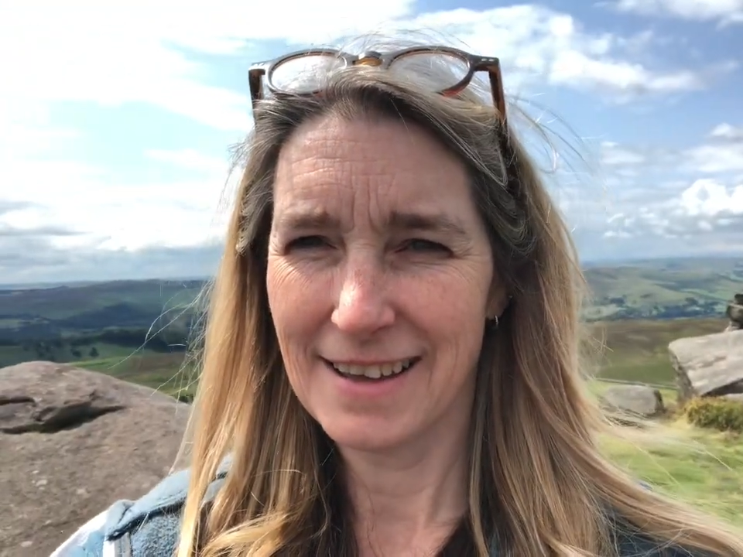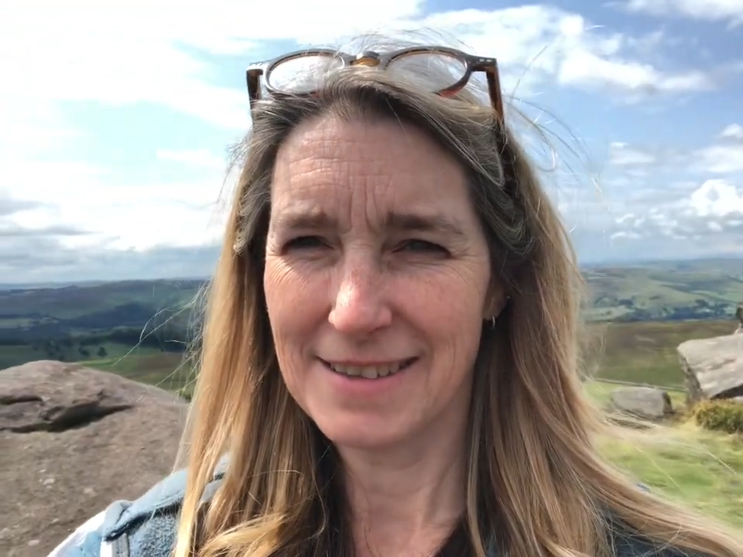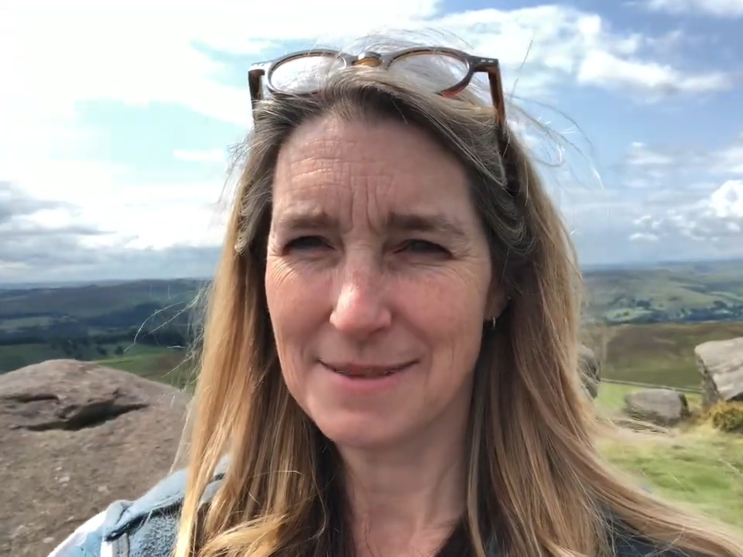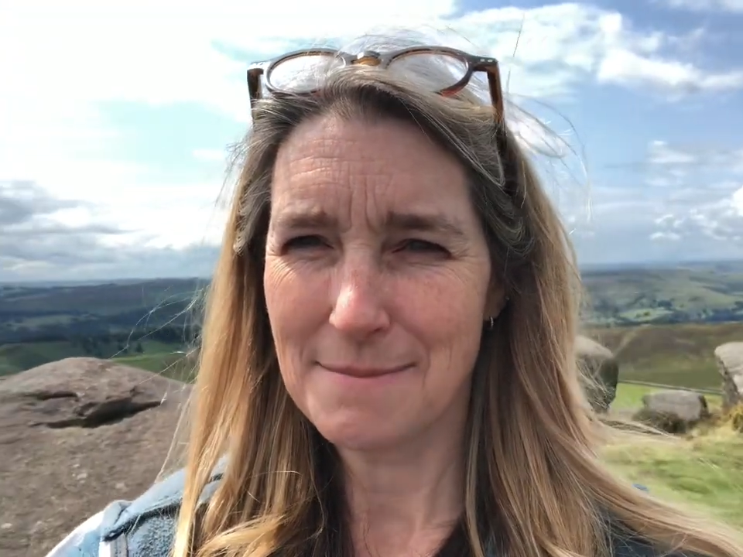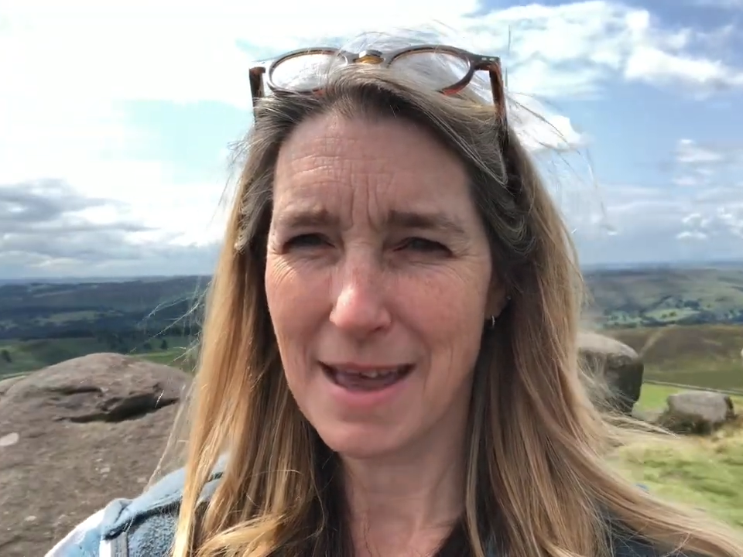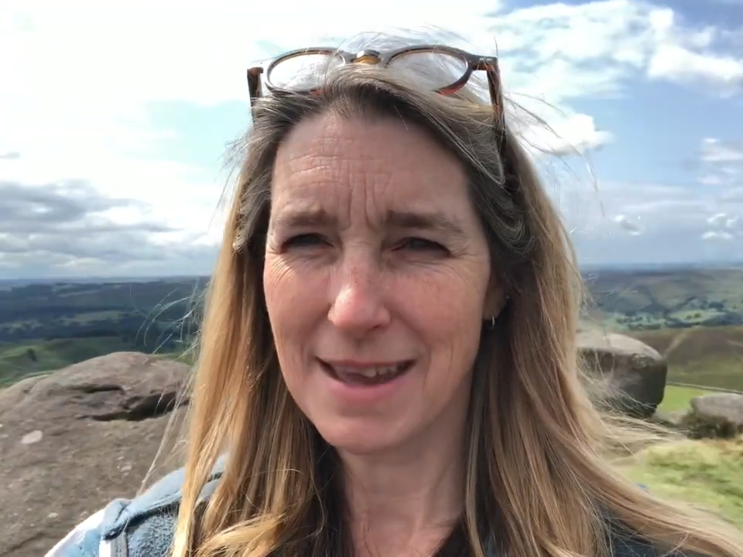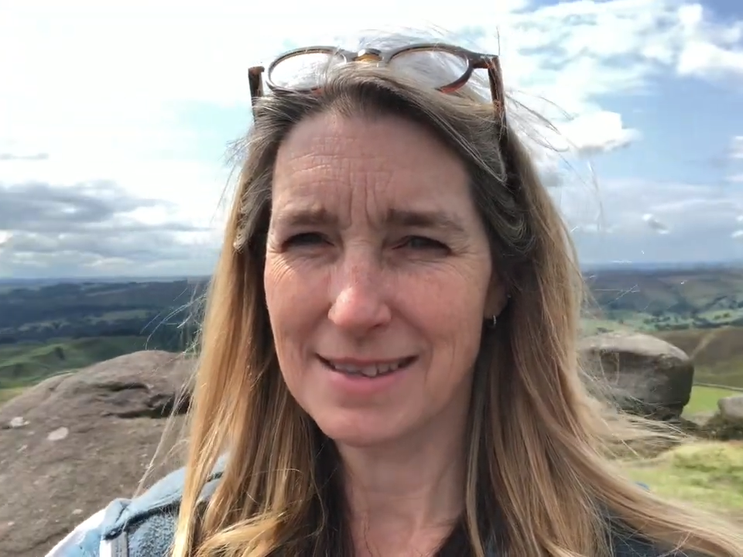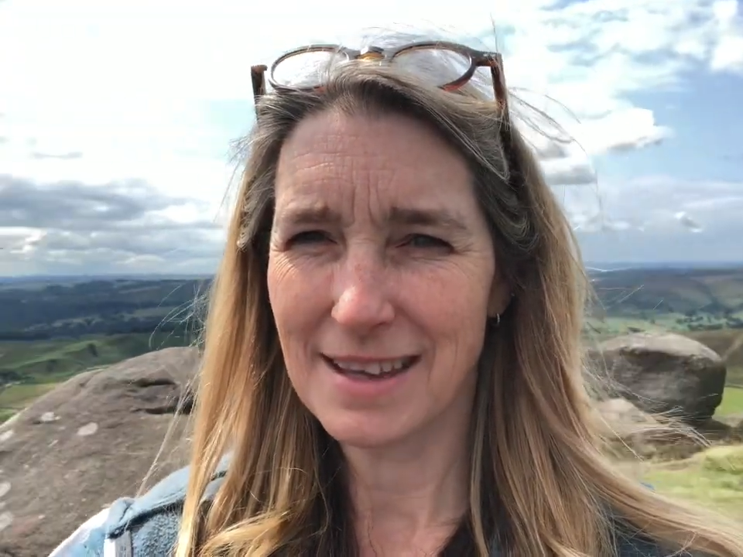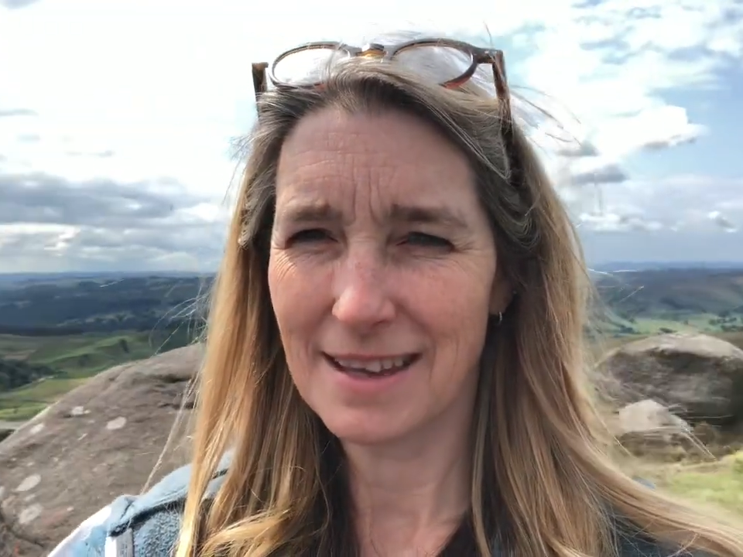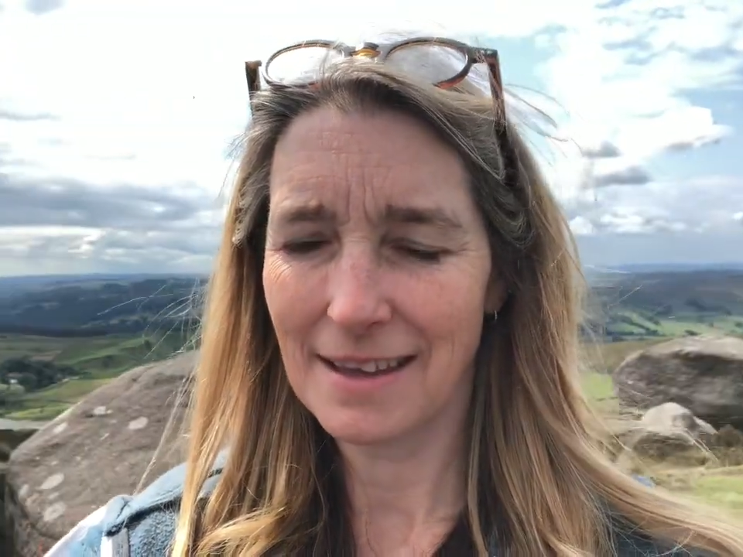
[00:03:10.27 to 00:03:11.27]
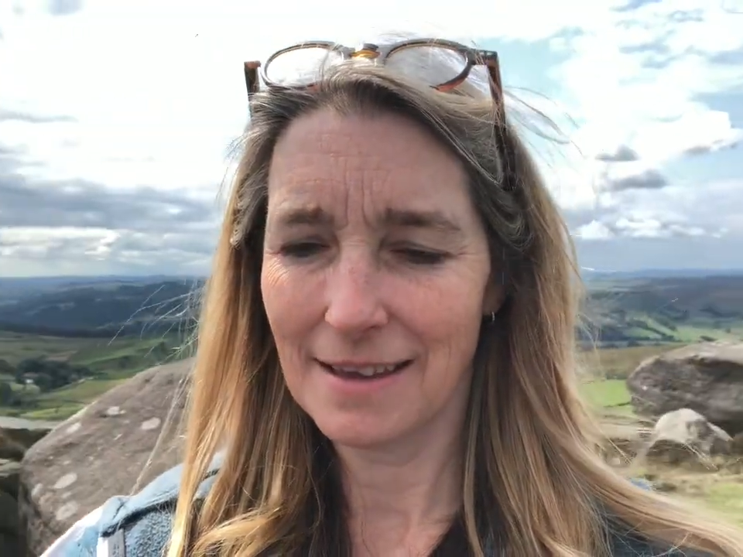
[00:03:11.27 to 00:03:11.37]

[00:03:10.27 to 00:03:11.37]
It's amazing.